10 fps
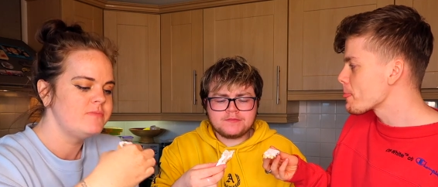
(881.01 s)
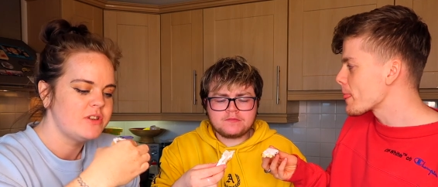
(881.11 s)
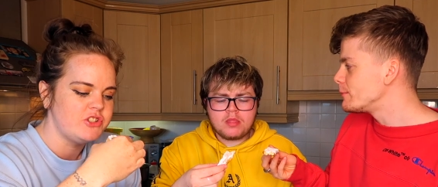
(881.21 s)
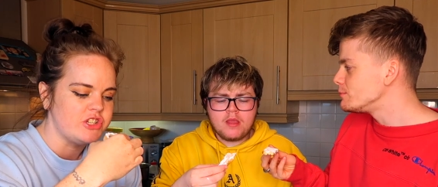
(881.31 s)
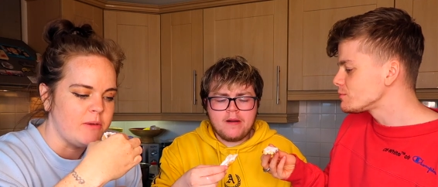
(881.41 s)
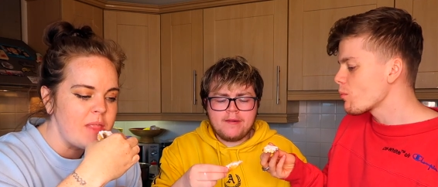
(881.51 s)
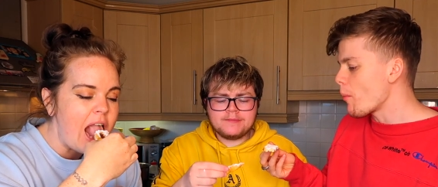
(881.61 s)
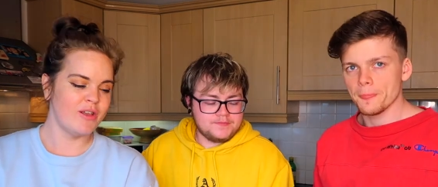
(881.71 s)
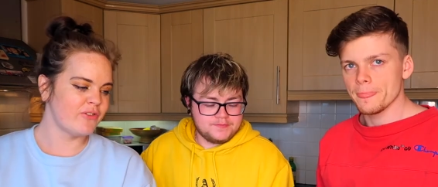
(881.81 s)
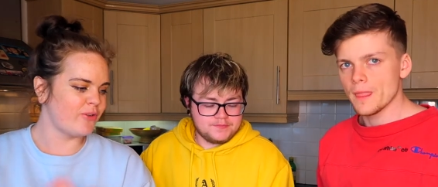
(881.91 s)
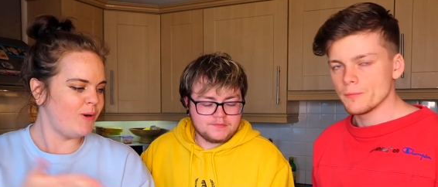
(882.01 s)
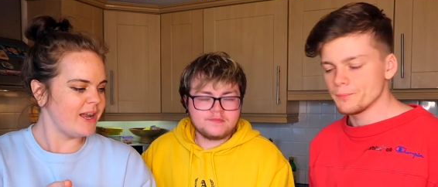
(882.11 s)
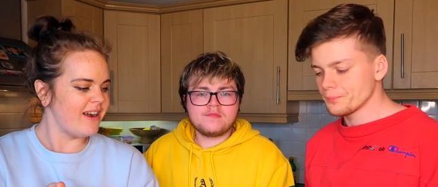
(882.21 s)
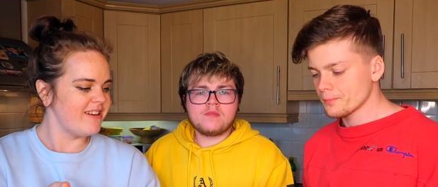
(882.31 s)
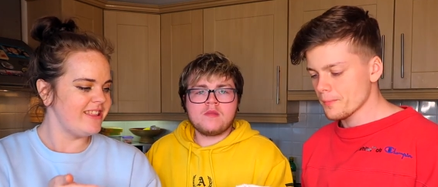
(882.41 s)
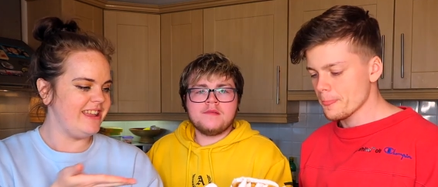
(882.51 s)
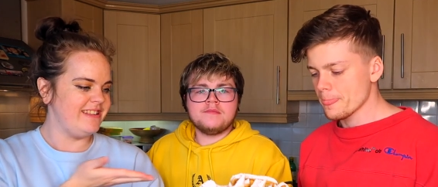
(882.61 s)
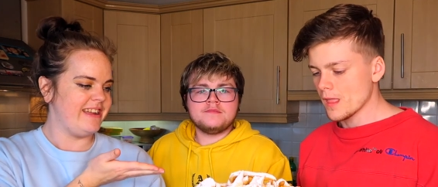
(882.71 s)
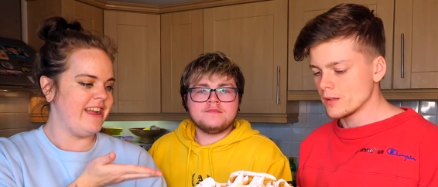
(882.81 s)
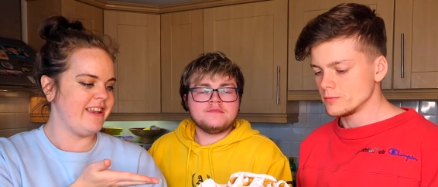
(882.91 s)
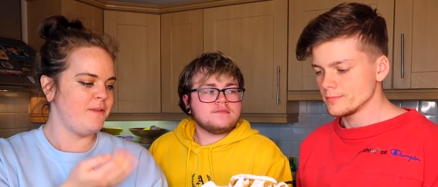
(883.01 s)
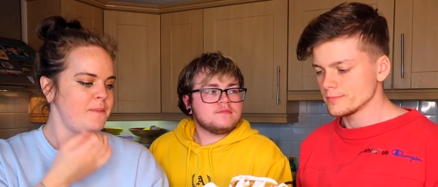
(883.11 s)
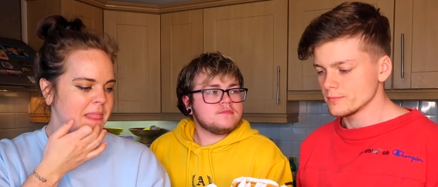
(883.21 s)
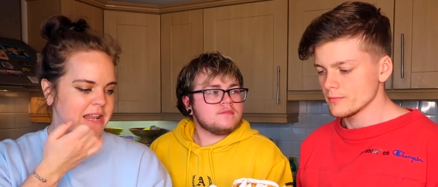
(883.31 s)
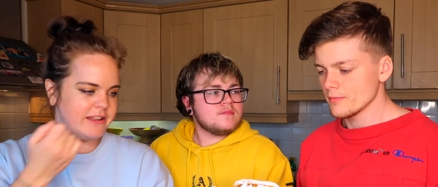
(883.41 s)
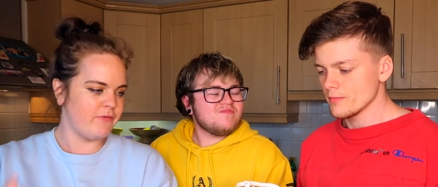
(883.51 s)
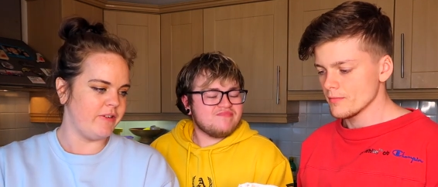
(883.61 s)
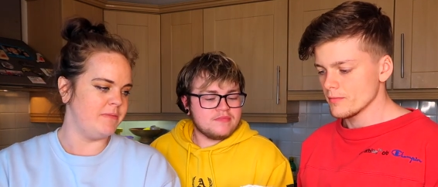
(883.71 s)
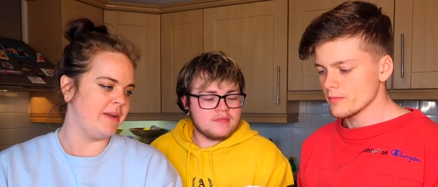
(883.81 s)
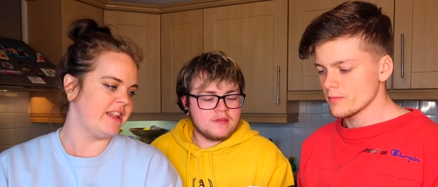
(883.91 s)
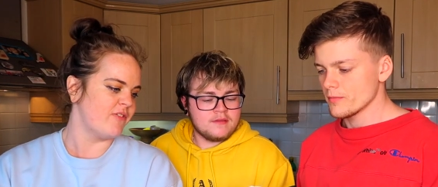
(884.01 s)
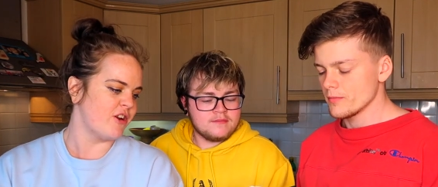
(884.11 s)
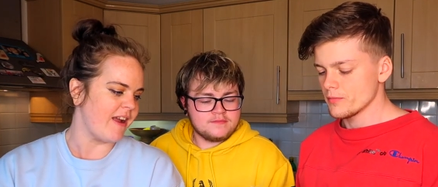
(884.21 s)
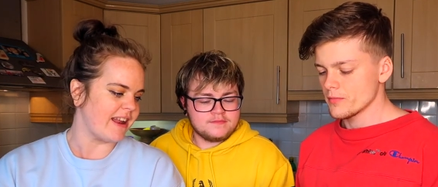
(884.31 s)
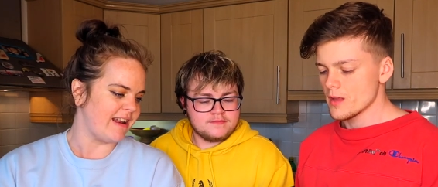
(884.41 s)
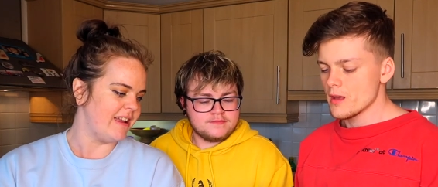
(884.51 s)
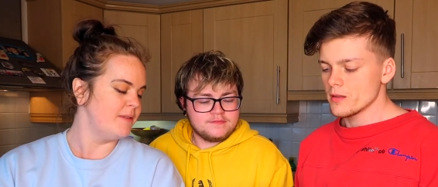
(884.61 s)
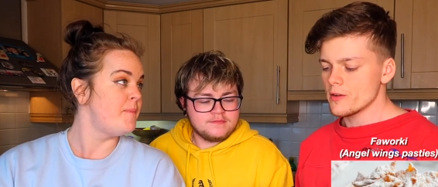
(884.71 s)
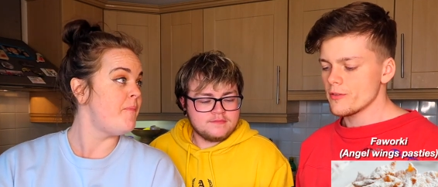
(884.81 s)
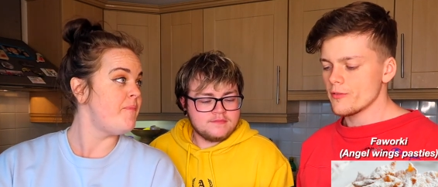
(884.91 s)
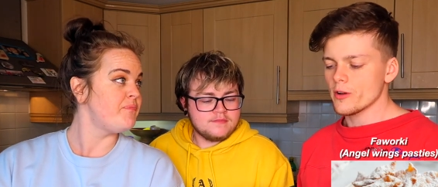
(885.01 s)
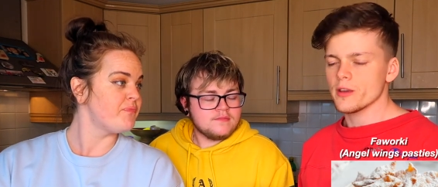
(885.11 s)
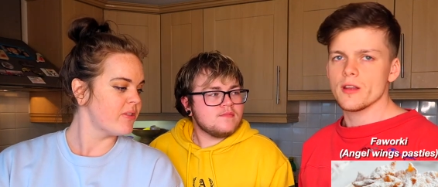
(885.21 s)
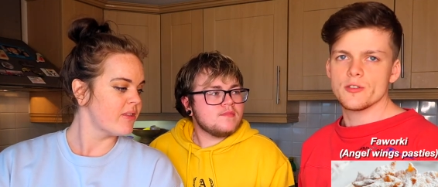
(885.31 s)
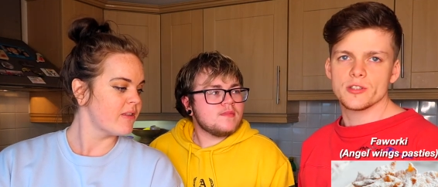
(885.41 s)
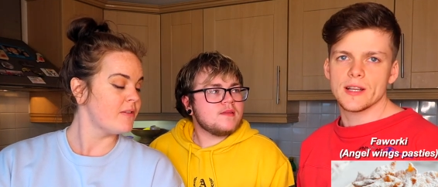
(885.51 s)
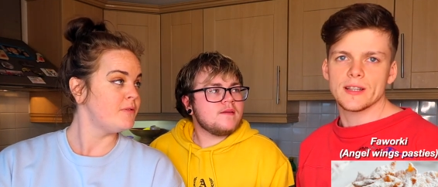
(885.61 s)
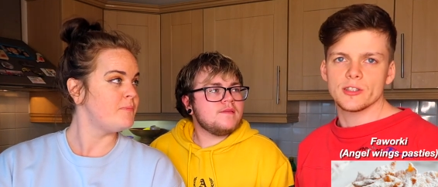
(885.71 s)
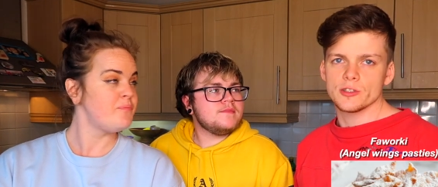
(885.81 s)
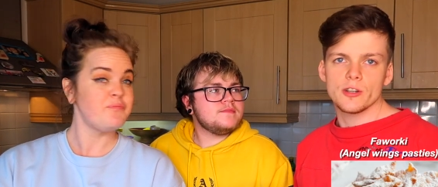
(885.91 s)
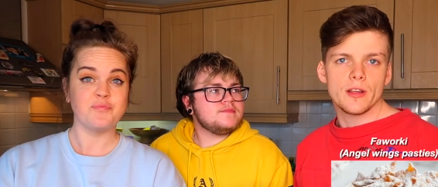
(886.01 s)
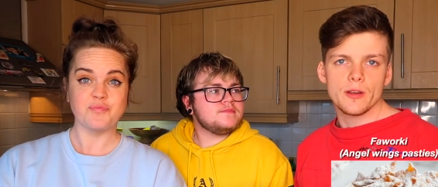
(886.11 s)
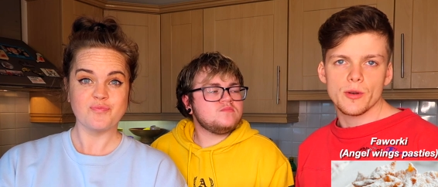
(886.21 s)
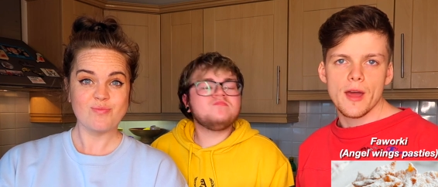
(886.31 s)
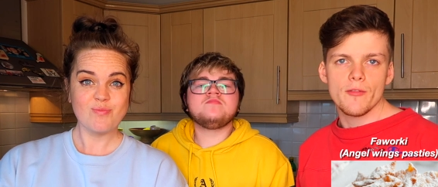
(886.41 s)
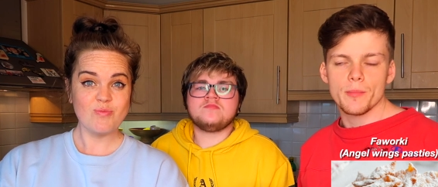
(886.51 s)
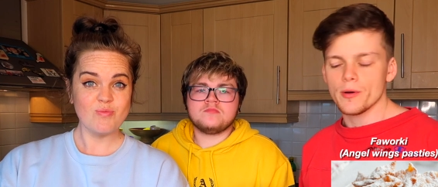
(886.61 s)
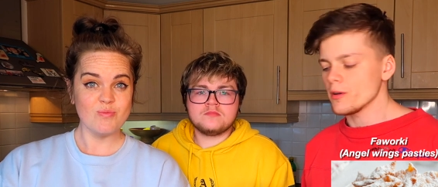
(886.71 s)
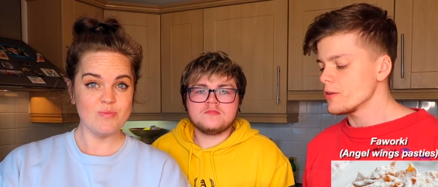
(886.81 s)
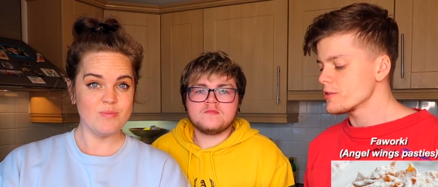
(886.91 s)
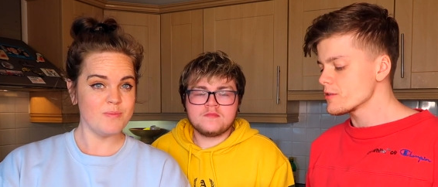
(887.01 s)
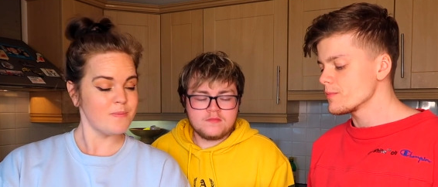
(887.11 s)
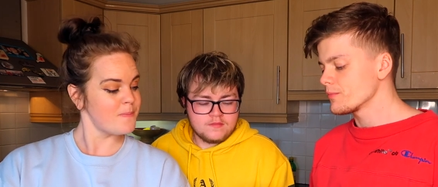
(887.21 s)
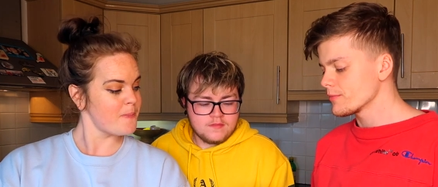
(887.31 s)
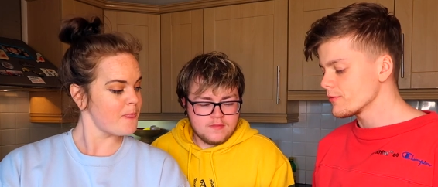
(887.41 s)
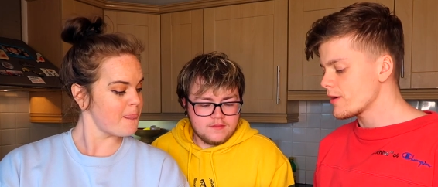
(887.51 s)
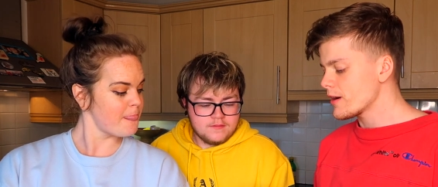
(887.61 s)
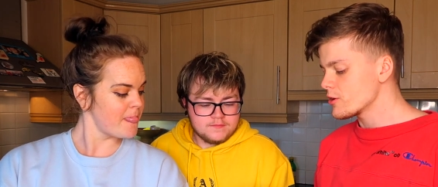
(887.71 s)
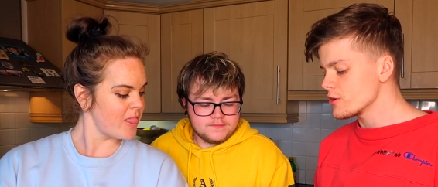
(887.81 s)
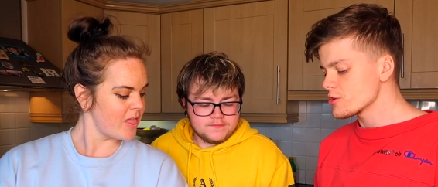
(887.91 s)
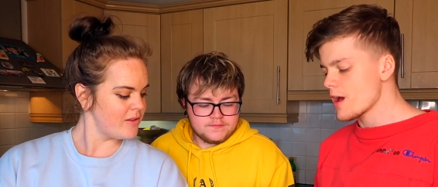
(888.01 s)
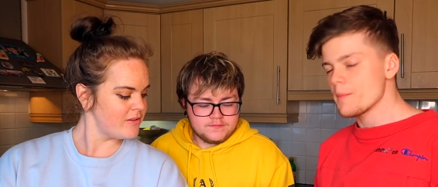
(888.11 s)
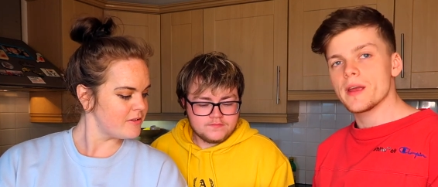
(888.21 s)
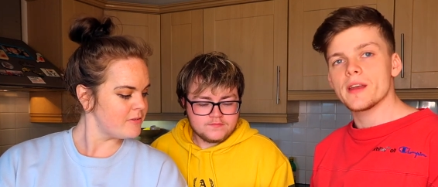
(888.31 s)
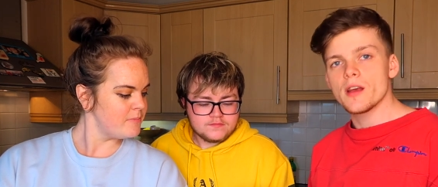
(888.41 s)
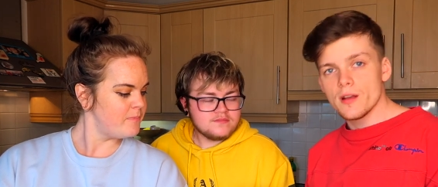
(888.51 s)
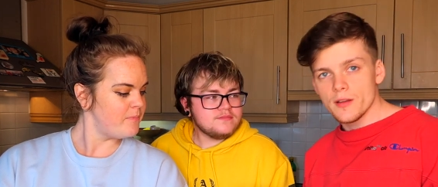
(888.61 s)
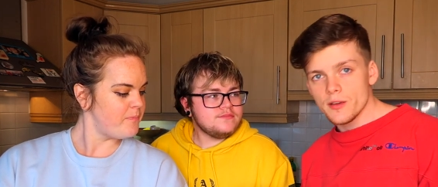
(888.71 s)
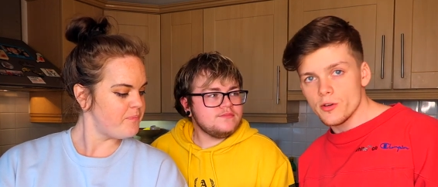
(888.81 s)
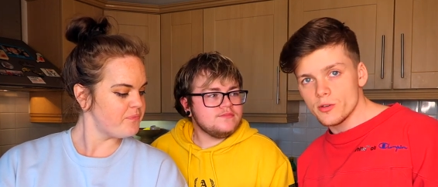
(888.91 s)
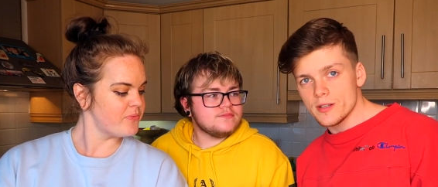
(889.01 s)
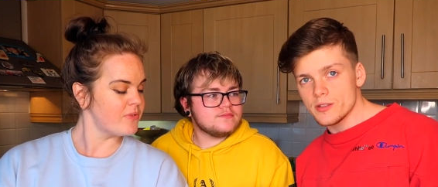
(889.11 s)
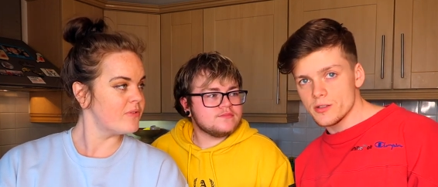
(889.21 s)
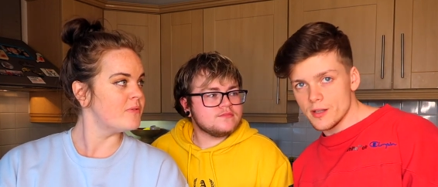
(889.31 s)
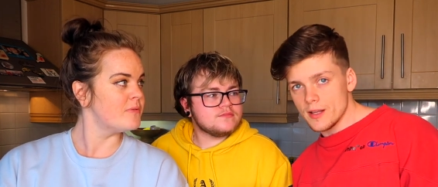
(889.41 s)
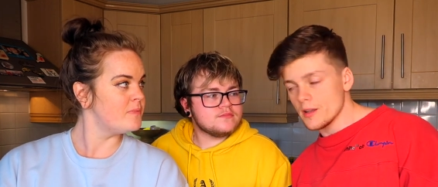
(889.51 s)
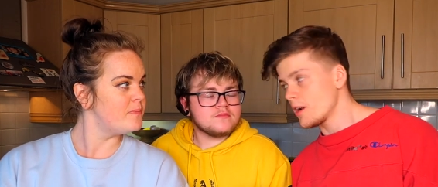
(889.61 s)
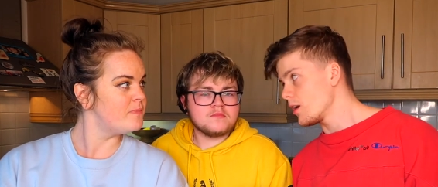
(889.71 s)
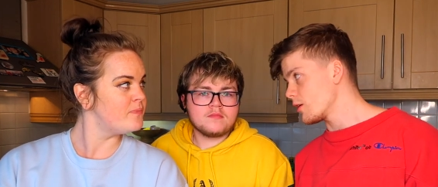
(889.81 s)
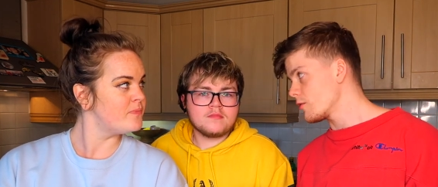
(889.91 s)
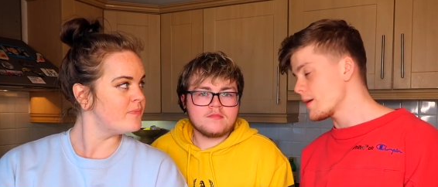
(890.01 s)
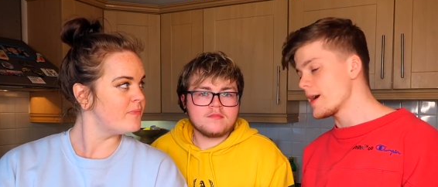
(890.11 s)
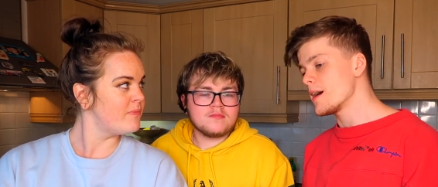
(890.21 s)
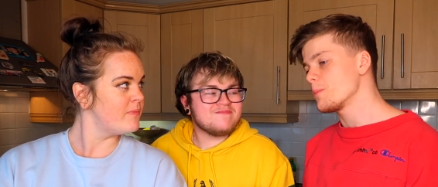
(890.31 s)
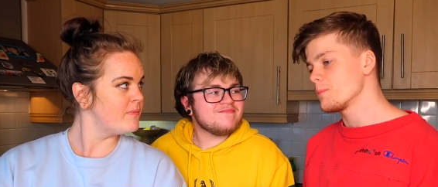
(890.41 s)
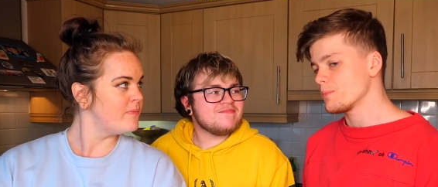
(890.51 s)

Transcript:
Speaker 1: Good job. So what are these, Daniel? And did Fionn make them correctly?
Speaker 2: They're Faworki. They're just like a dessert that you would have in Poland. Very good. I mean, you did need a lot of my help.